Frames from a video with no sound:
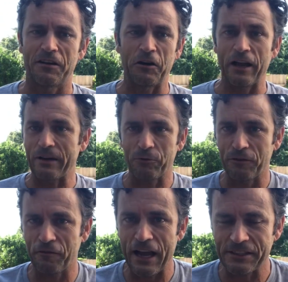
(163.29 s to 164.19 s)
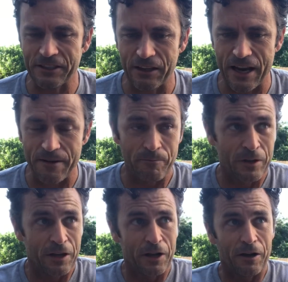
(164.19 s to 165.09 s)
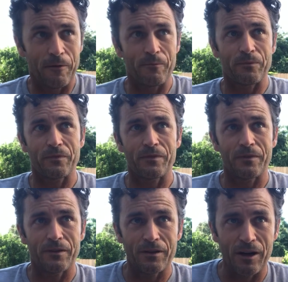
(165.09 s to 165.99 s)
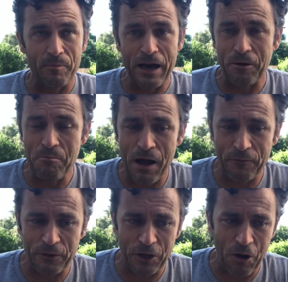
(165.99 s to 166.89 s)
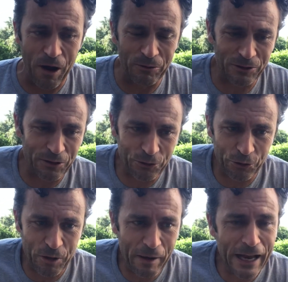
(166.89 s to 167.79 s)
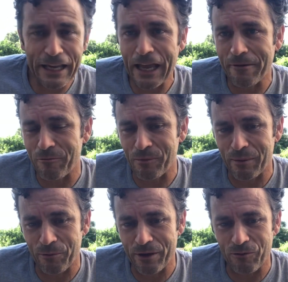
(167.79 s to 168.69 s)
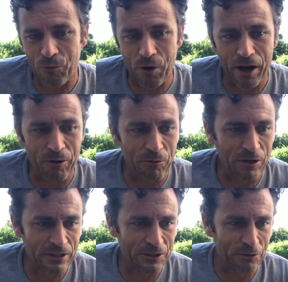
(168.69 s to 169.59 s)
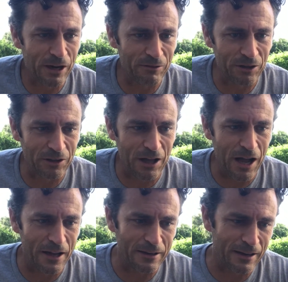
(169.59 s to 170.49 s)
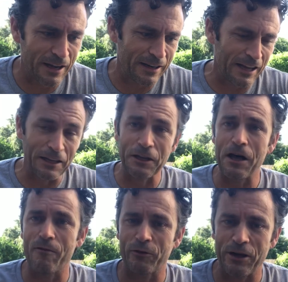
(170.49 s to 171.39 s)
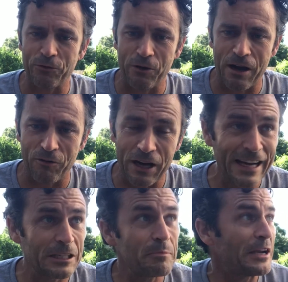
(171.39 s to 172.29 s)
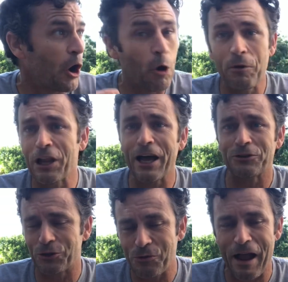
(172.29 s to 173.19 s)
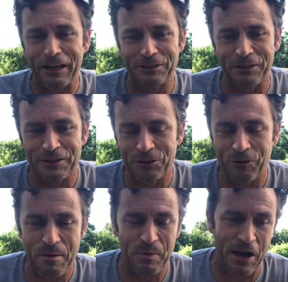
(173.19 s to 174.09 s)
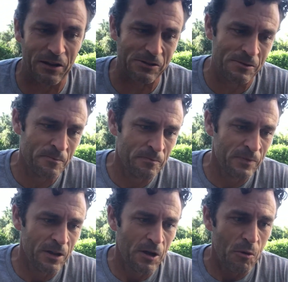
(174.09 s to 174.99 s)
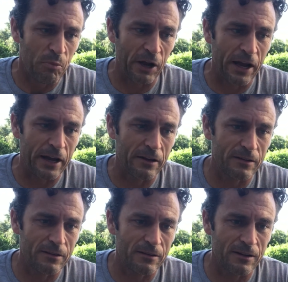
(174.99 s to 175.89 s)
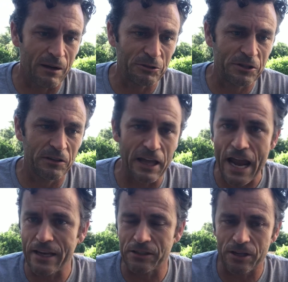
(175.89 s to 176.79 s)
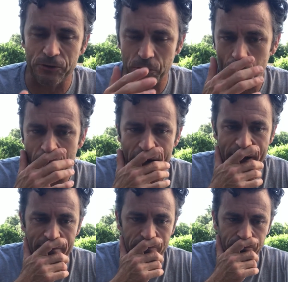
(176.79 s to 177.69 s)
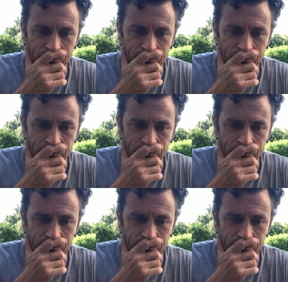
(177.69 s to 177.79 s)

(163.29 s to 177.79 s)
Or like when the flight's delayed. About a month ago, I was on a trip. I can't remember even where I was. I travel a lot, and I love when I travel, and I get to be home a lot too, actually. It's a great balance. But I was delayed in such a way.